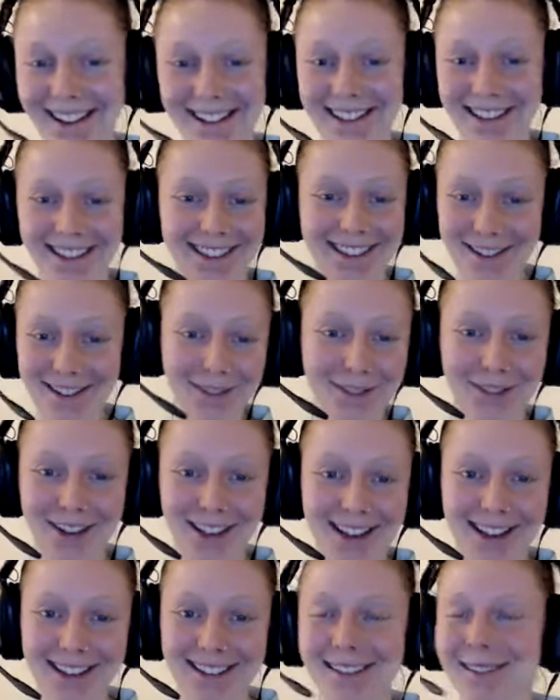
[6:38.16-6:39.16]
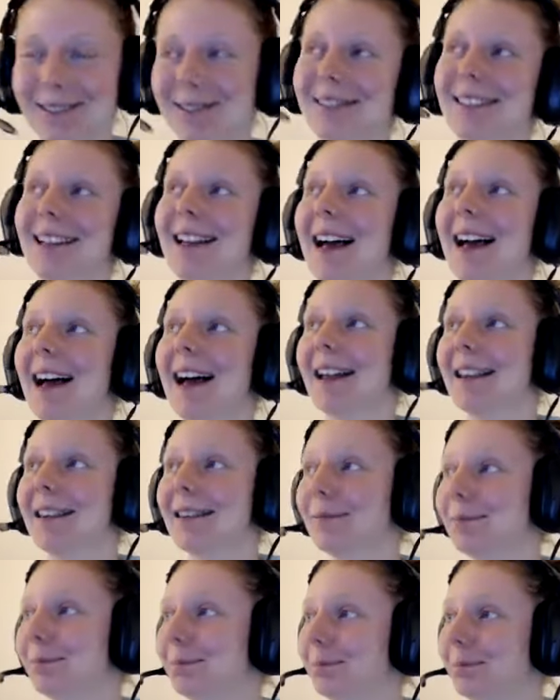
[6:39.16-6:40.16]
I can still feel it.
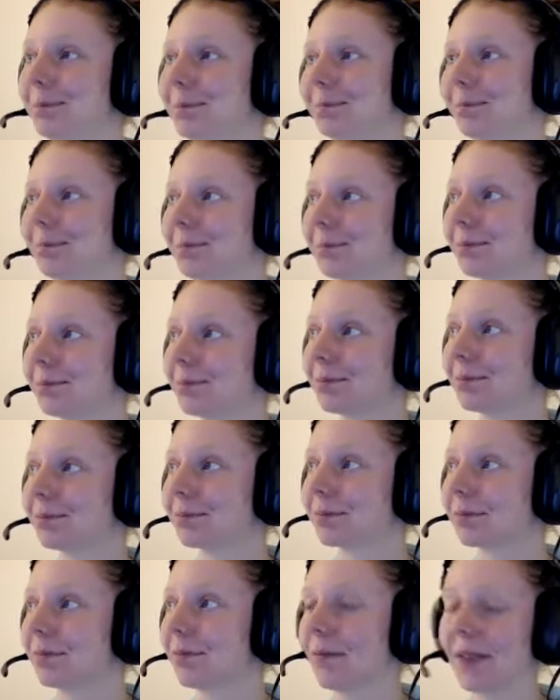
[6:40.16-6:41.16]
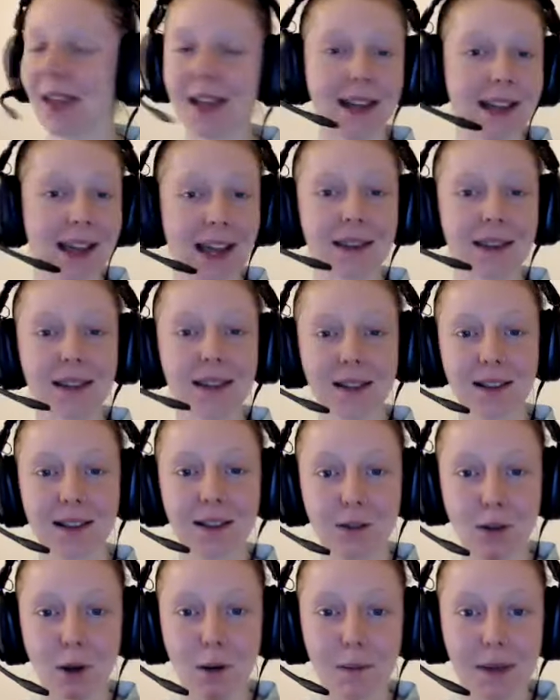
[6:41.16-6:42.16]
And again, this is
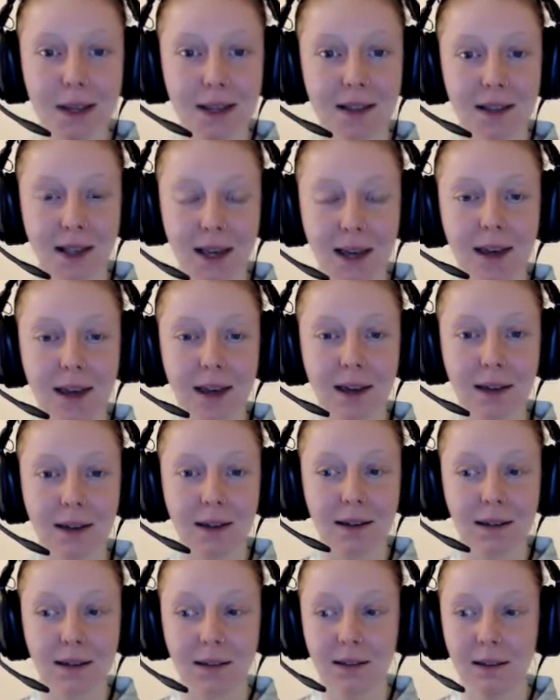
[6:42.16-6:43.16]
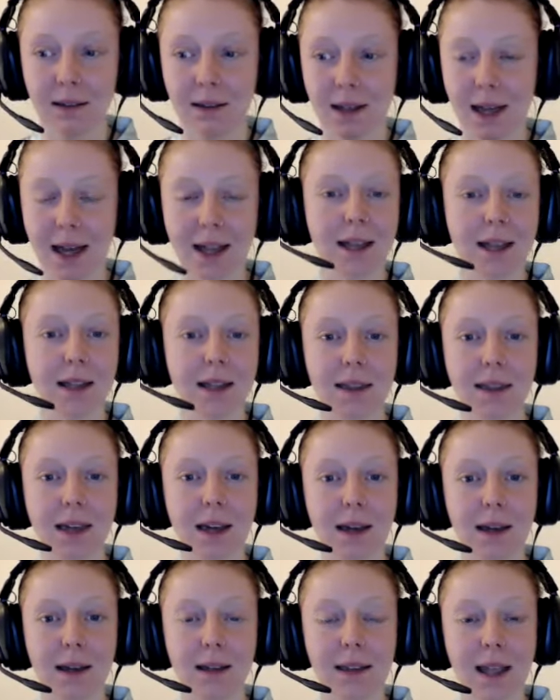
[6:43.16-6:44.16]
not me saying
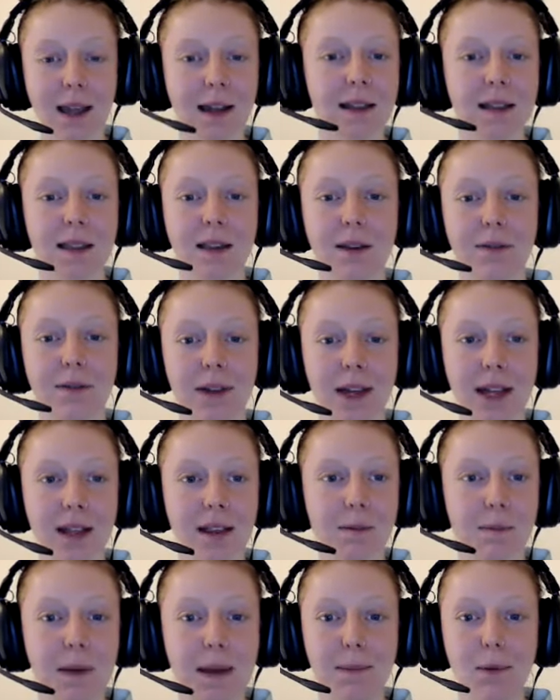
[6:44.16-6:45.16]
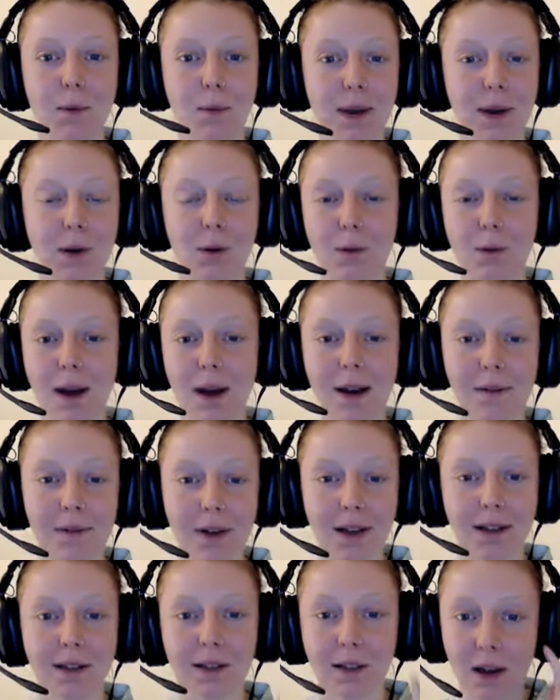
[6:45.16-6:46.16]
anything negative against people. We all have
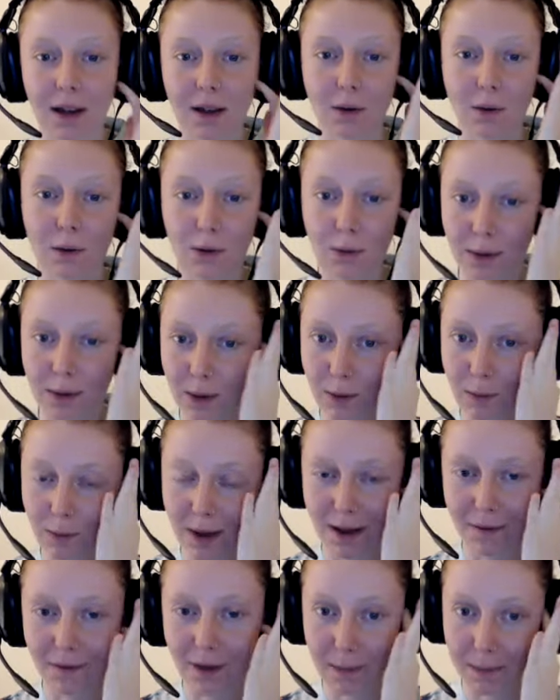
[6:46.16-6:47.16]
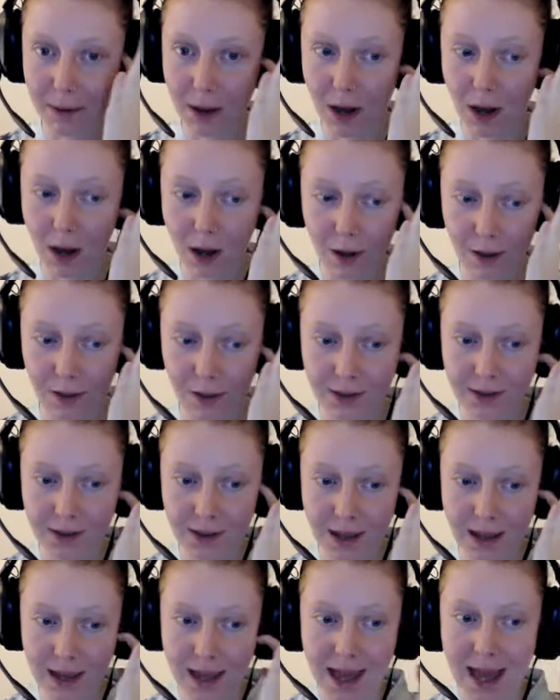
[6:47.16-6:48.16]
our cycles, we all have our paths.
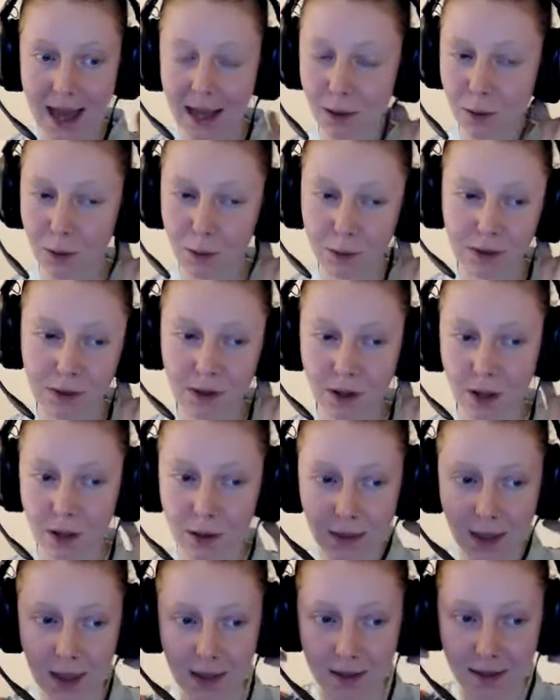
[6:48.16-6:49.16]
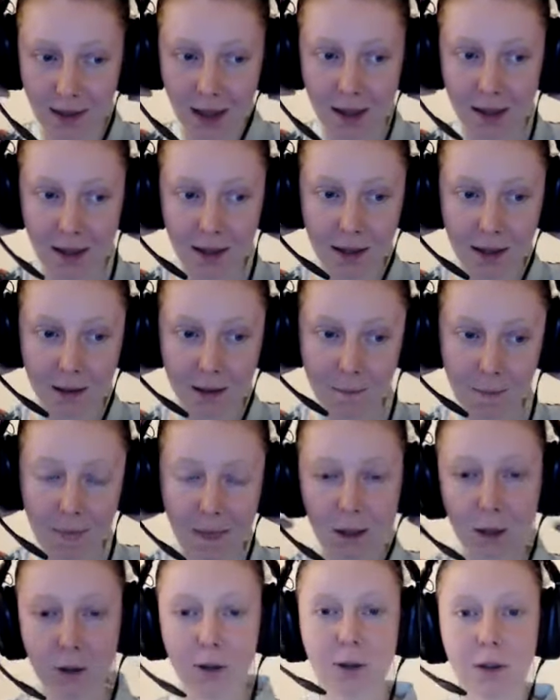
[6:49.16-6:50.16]
And also, there's like
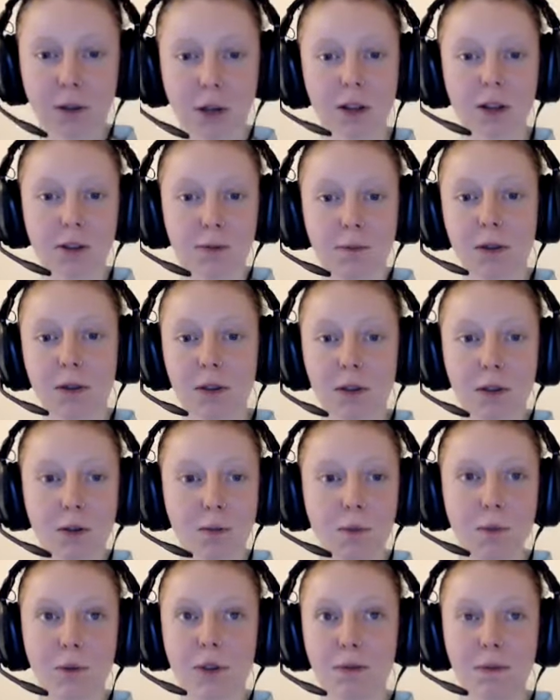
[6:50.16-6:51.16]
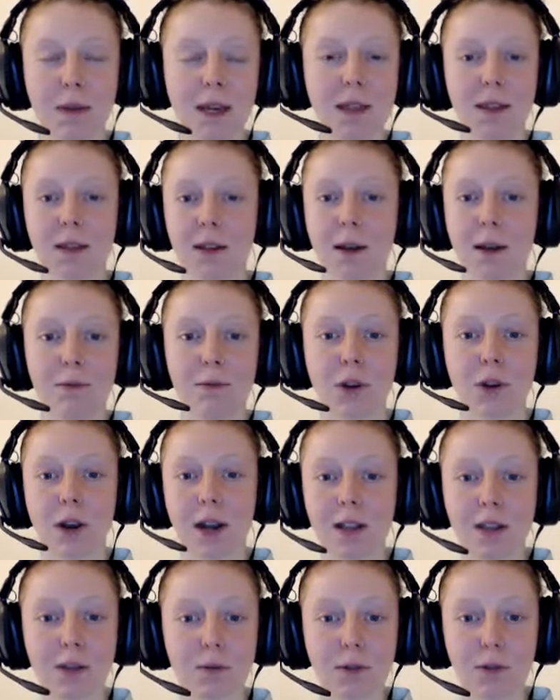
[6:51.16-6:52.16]
a lot of judgment towards me that I'm
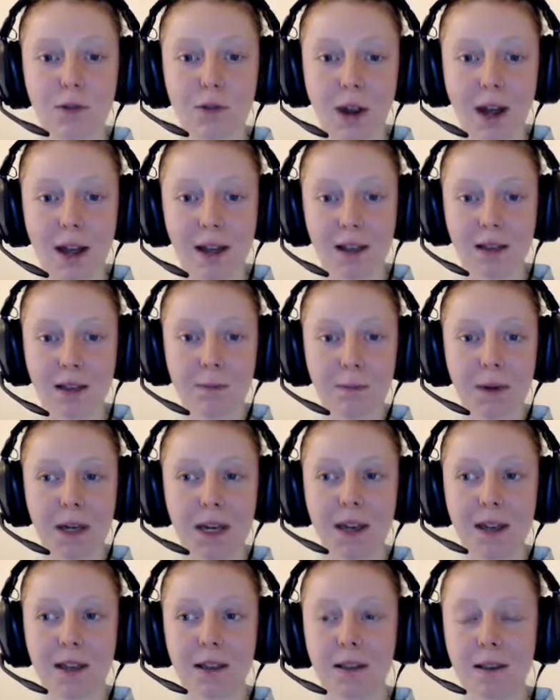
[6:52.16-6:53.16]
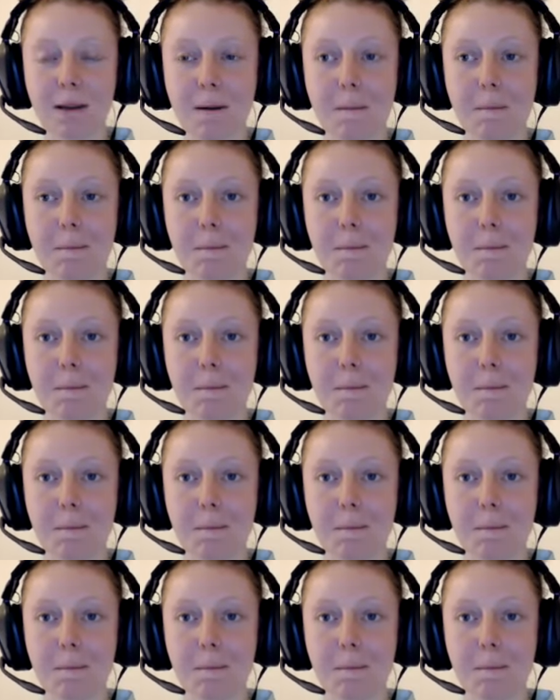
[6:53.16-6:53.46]
trying to address because